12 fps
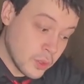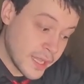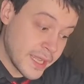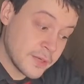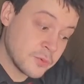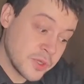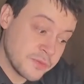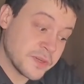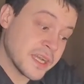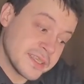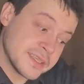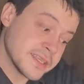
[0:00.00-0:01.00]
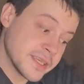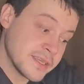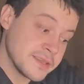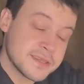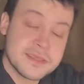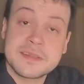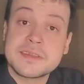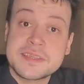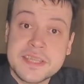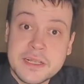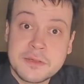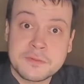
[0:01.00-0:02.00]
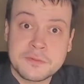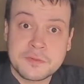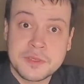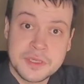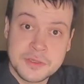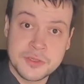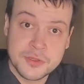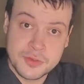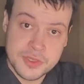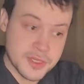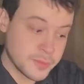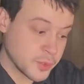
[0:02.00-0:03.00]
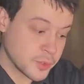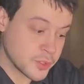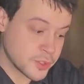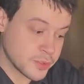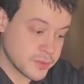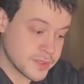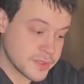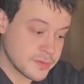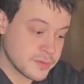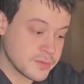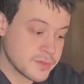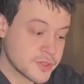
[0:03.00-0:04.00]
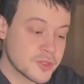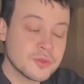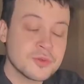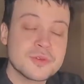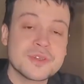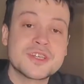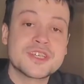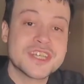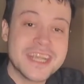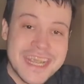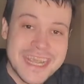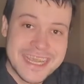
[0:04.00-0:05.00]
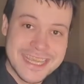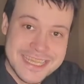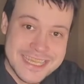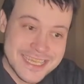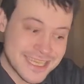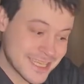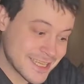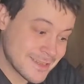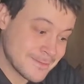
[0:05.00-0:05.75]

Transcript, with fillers: And we fight against self-induced emotions, so chains